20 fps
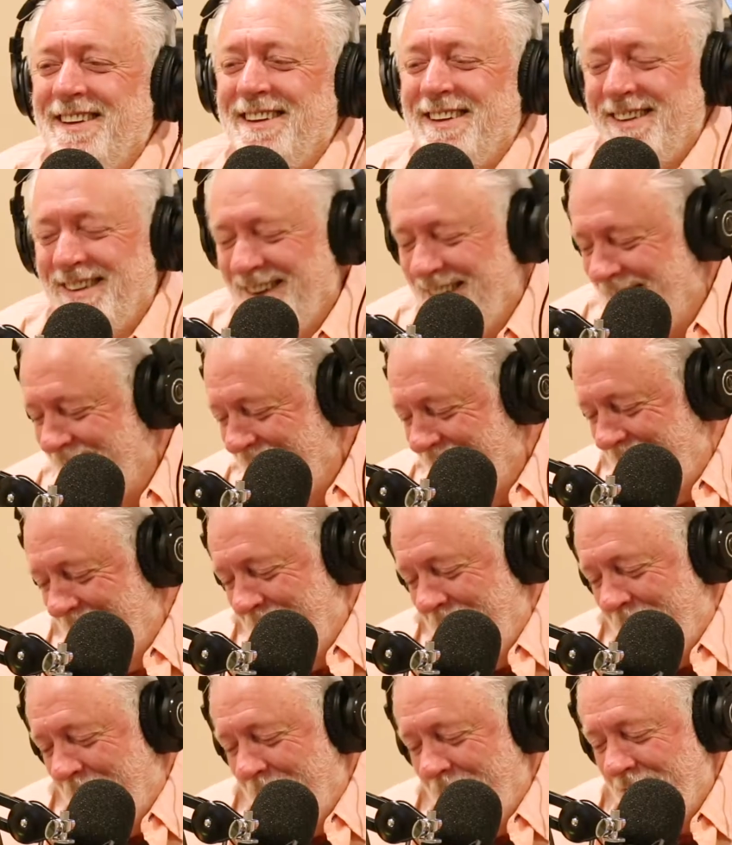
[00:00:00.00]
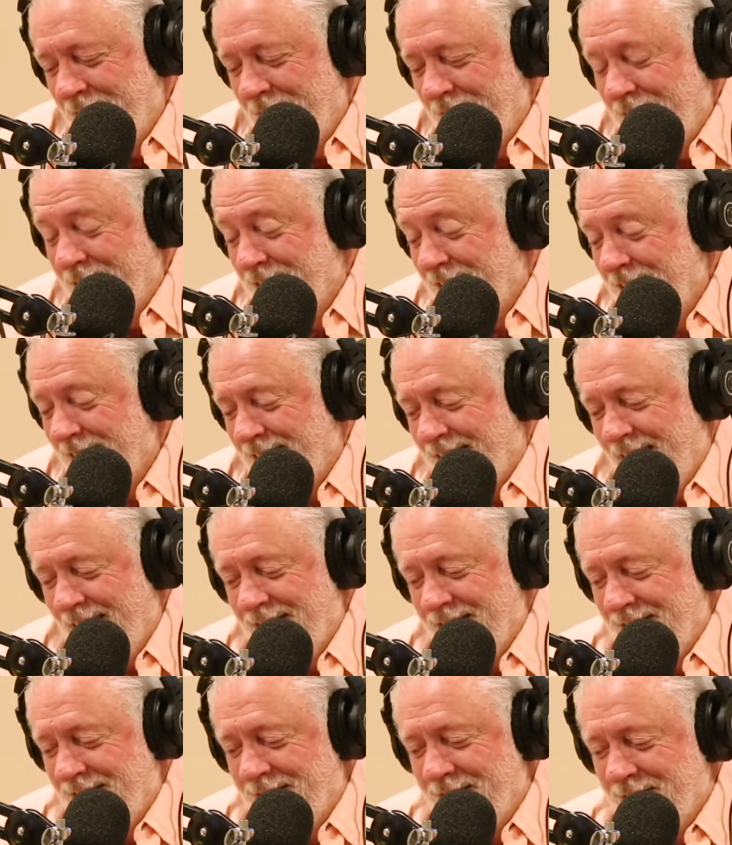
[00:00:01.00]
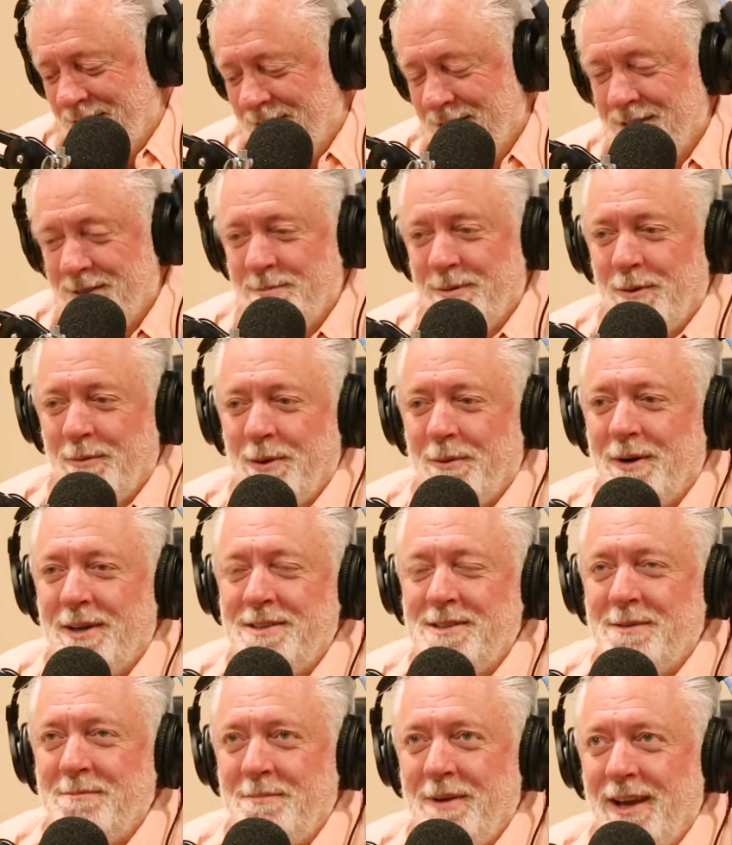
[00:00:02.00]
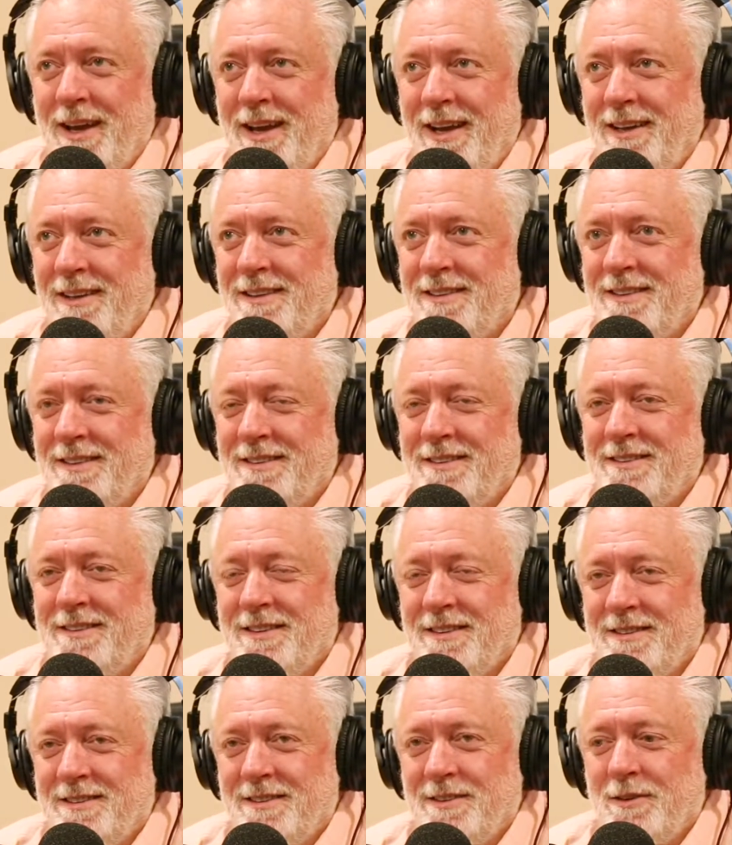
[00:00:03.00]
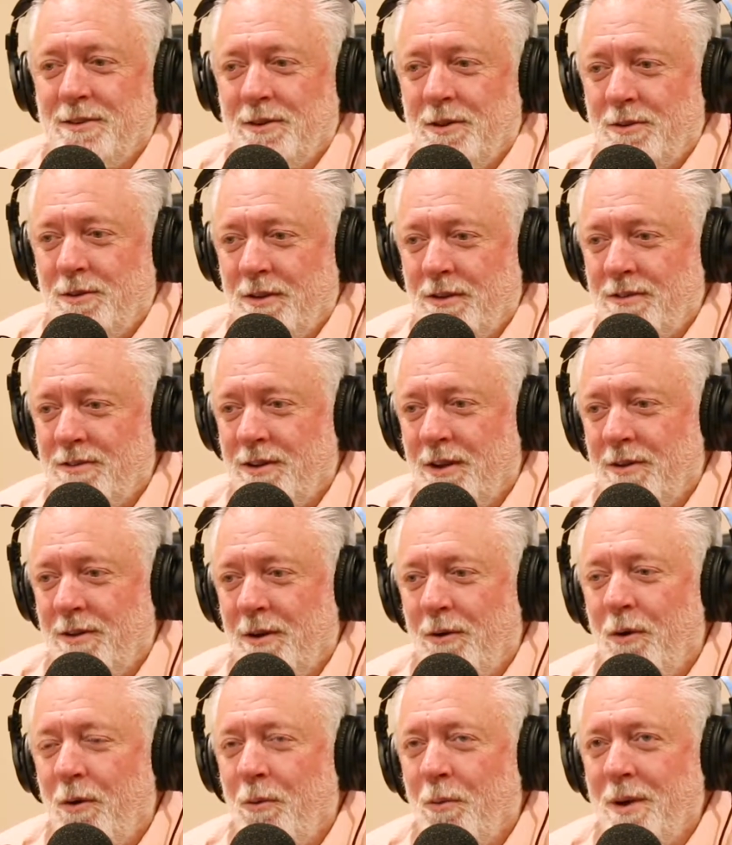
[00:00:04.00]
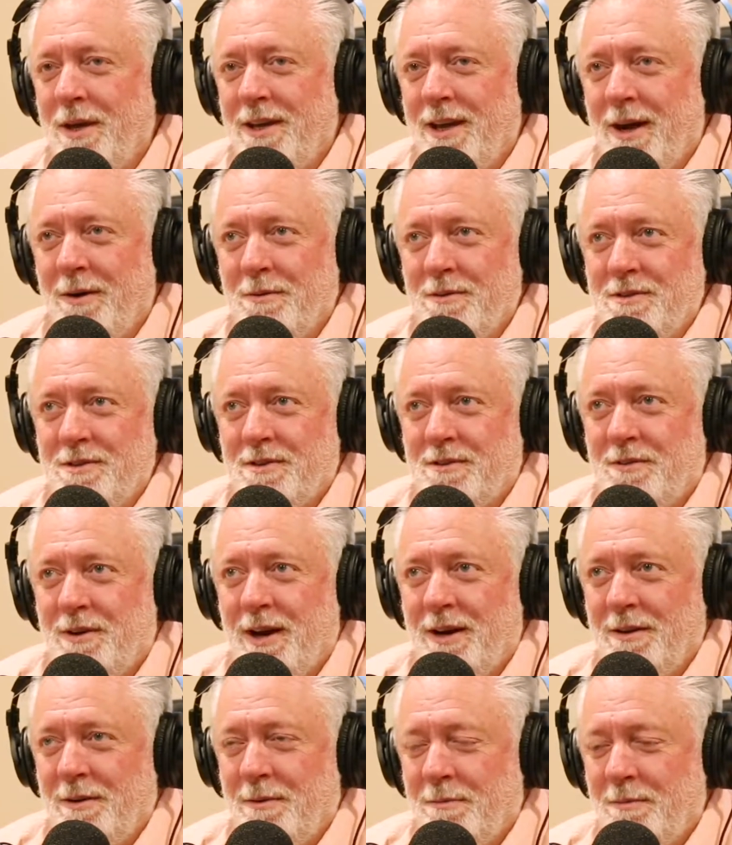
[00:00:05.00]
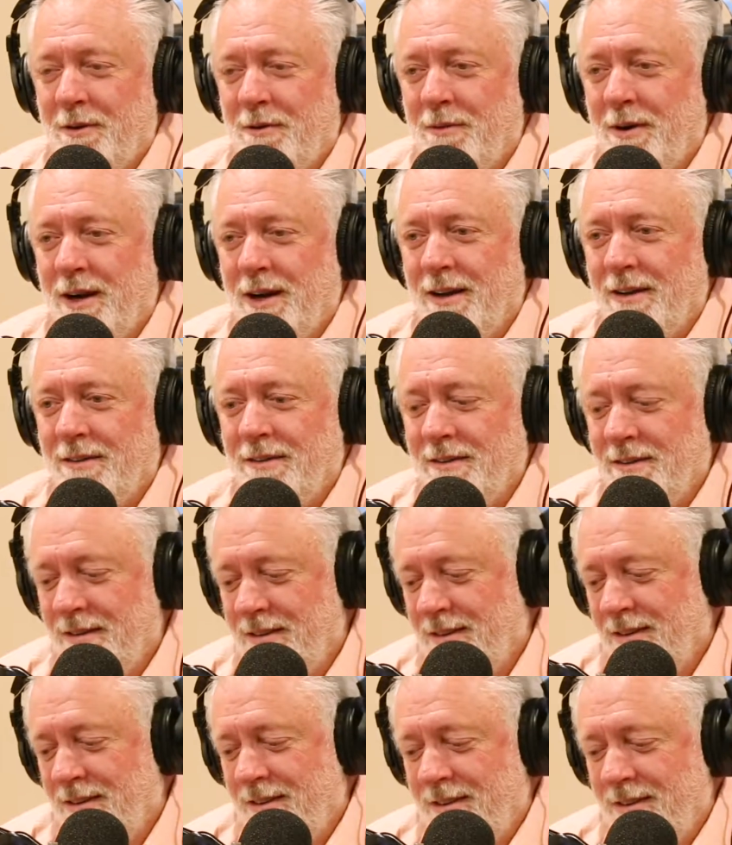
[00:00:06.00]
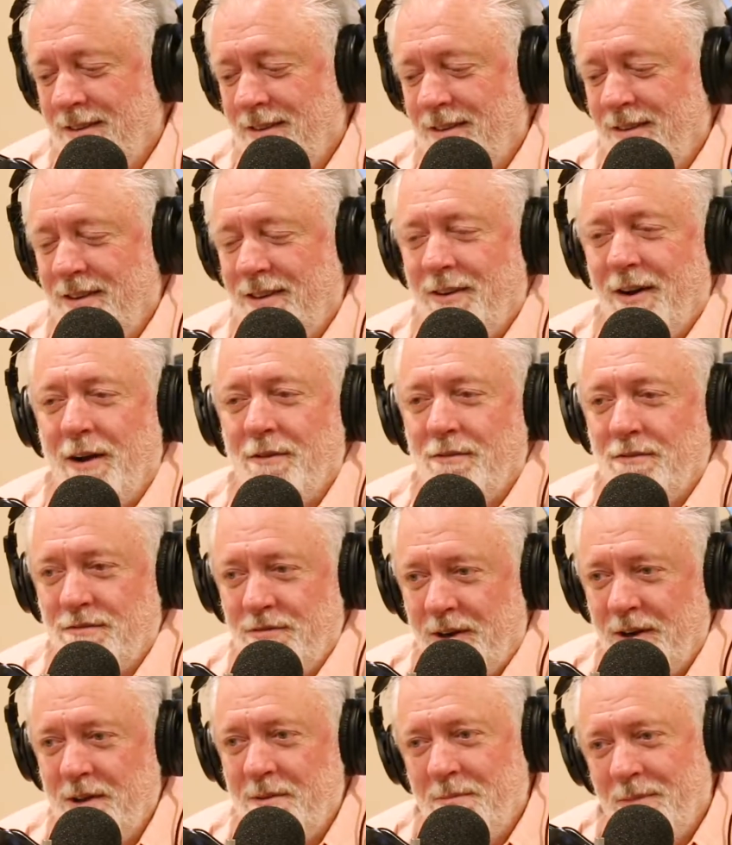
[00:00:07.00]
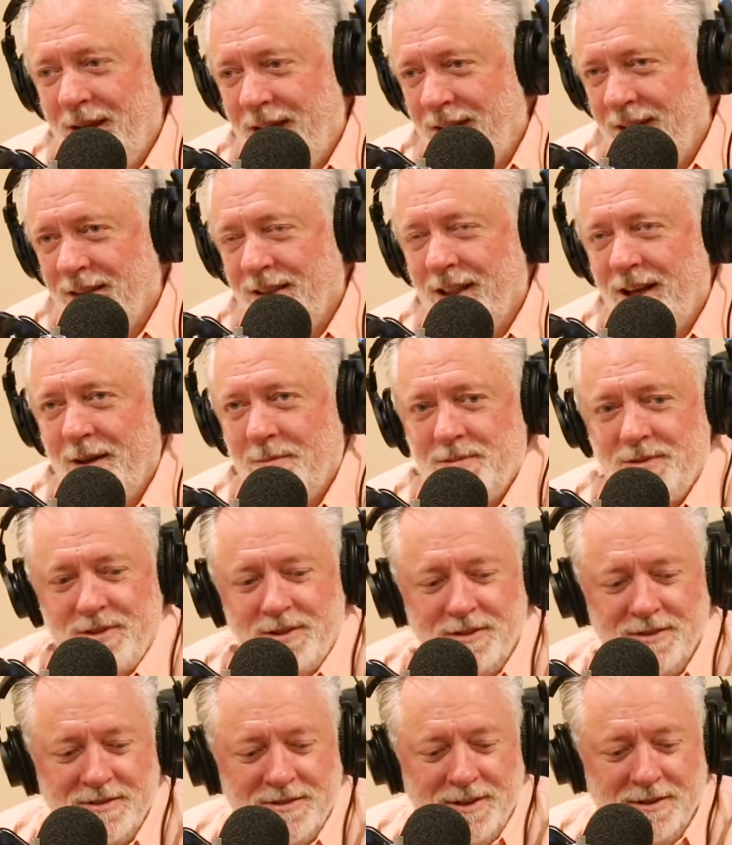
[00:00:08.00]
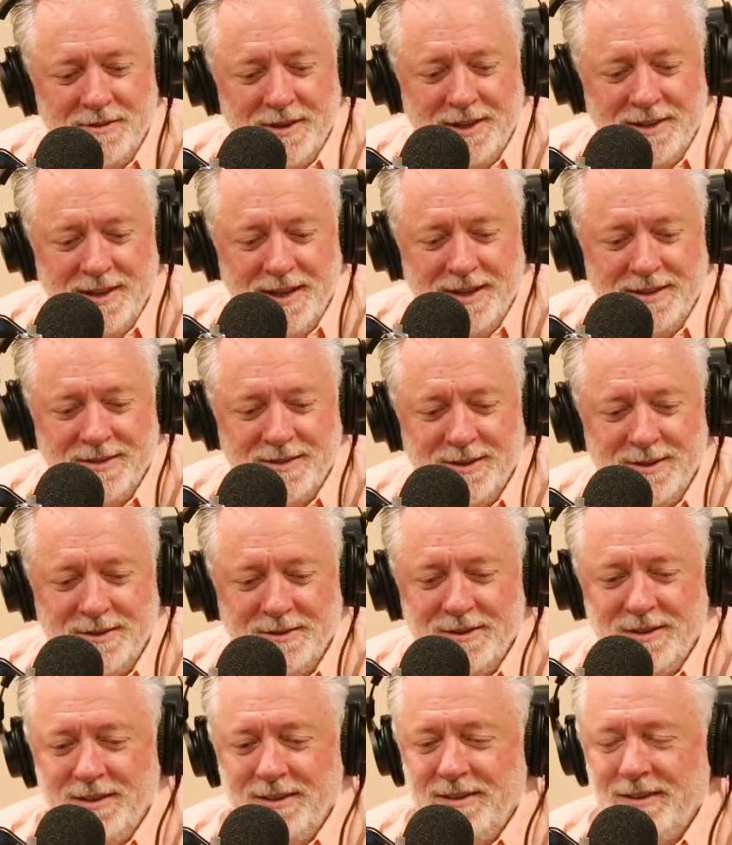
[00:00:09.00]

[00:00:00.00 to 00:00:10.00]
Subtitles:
Yeah, we could have gotten in New Jersey, but we went to Maine so the whole weekend was surrounded around, having fun in Maine and lobster and stuff like that. So